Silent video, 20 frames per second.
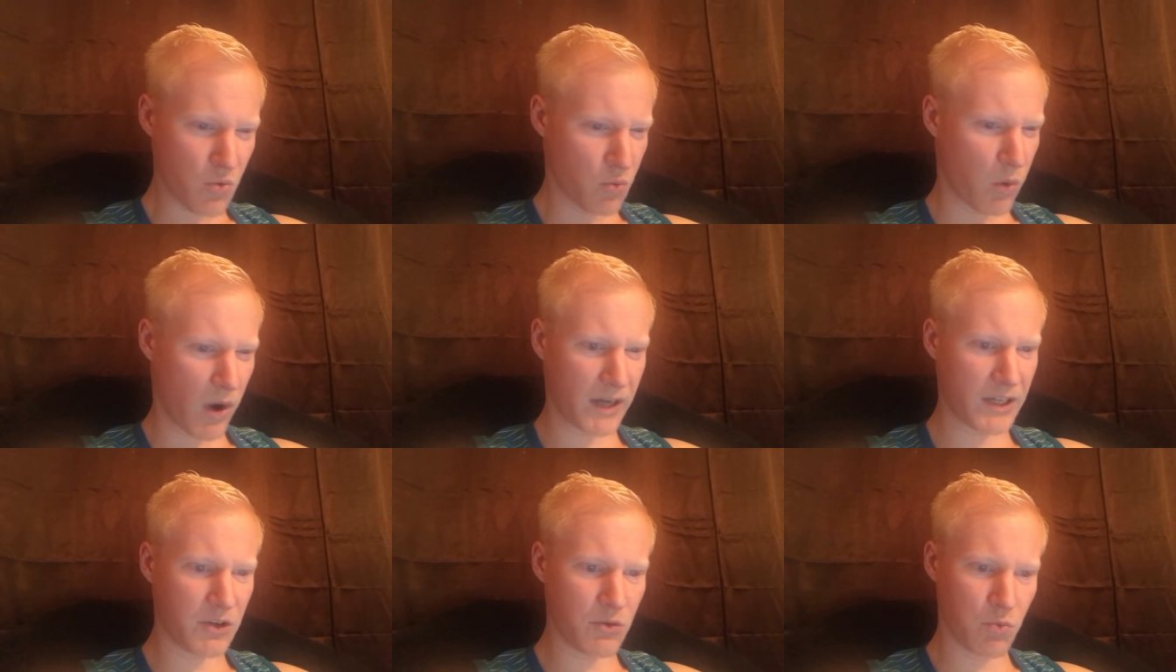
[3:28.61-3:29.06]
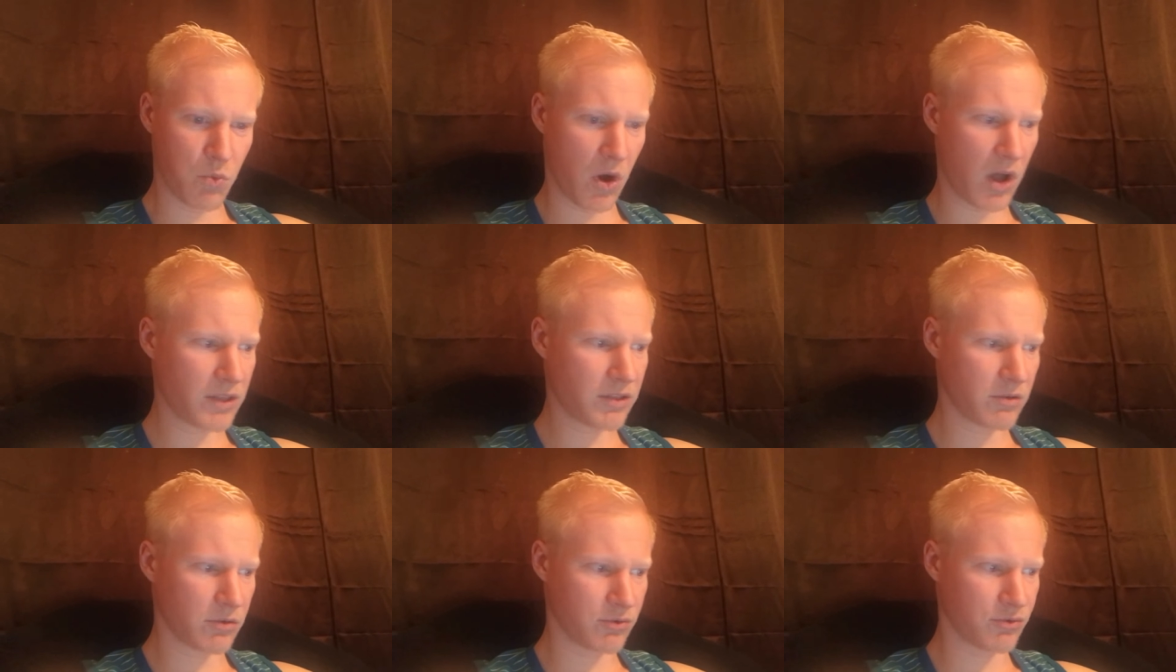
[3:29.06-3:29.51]
Why do you
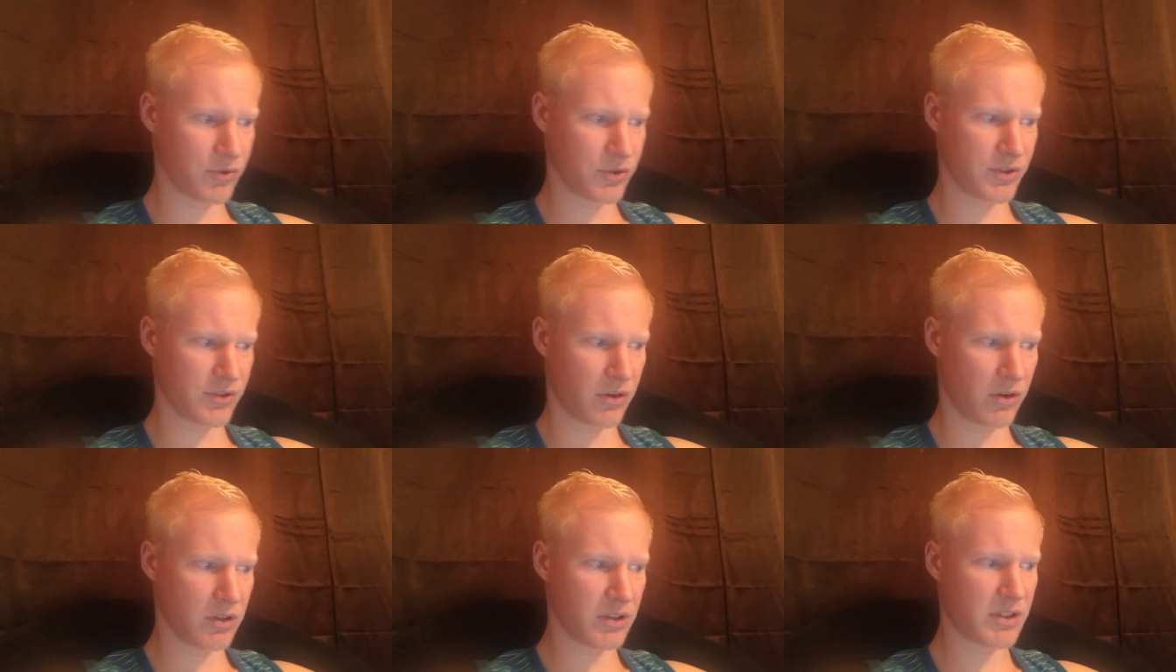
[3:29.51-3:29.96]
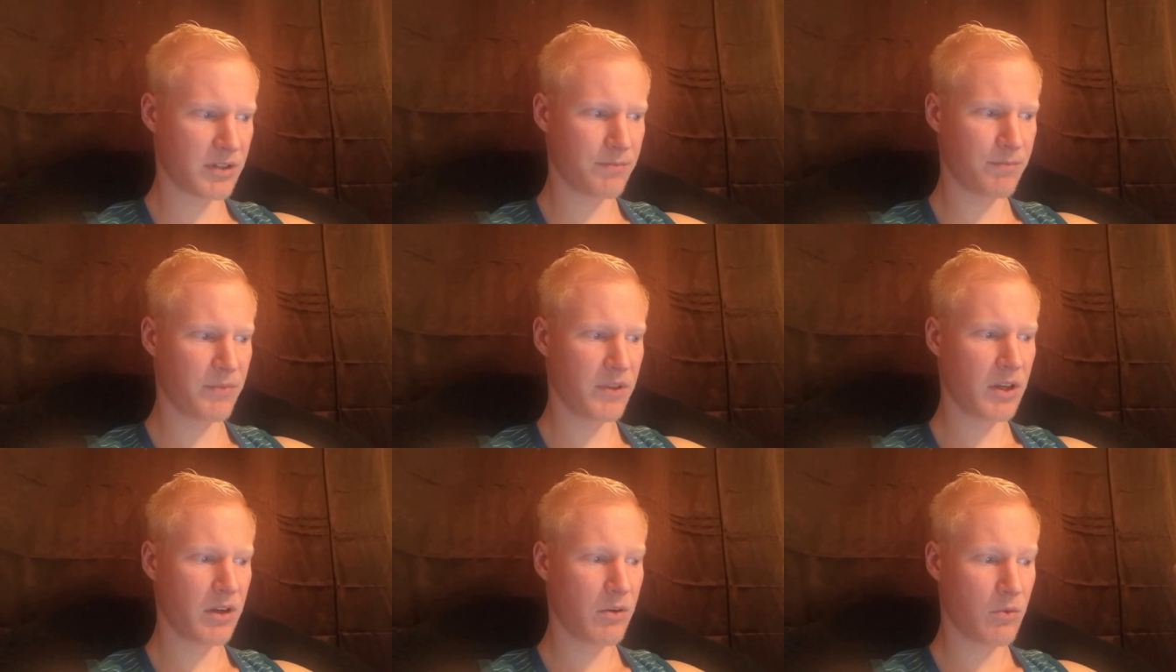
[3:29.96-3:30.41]
want those results?
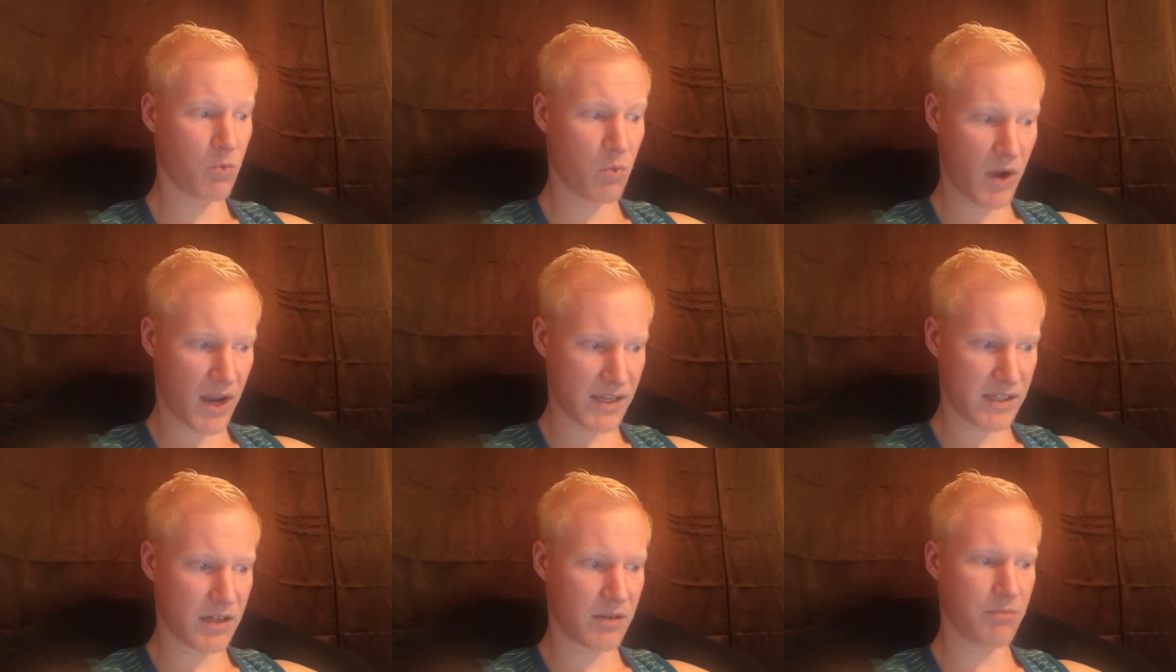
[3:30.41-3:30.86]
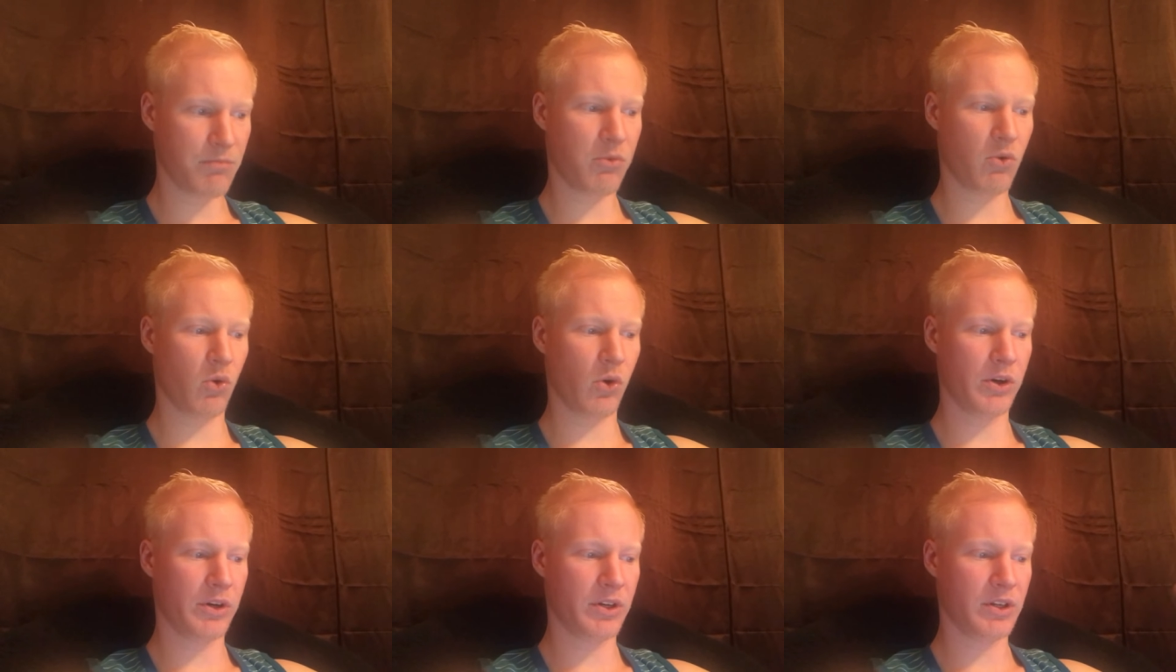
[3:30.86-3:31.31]
Why is it
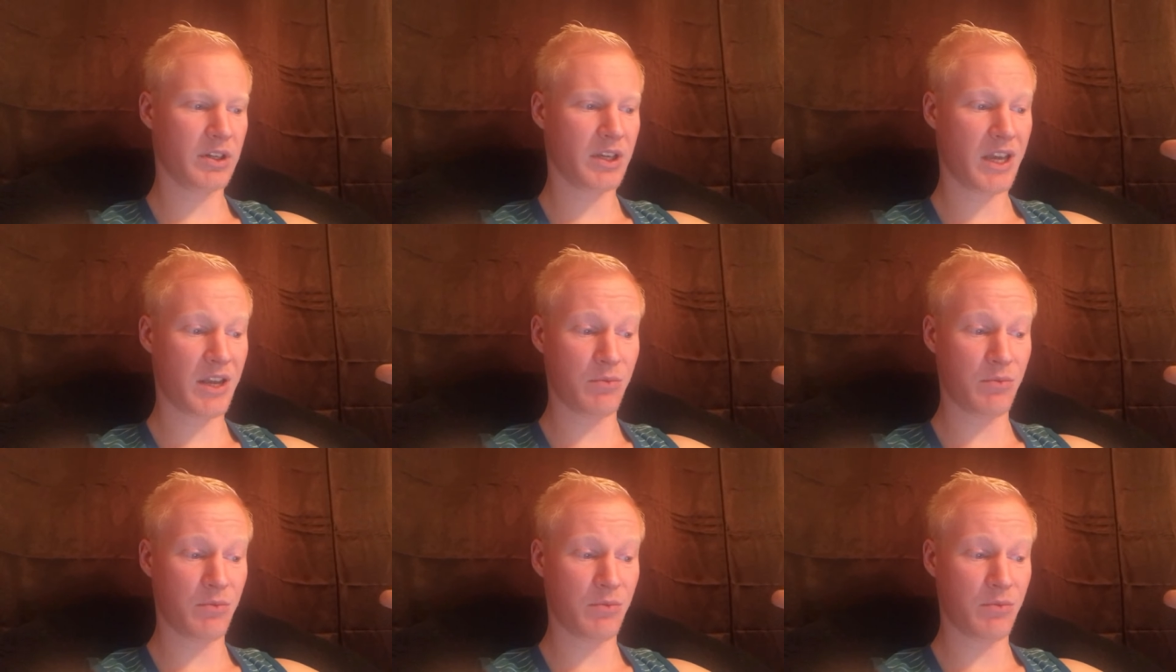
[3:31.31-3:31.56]
important?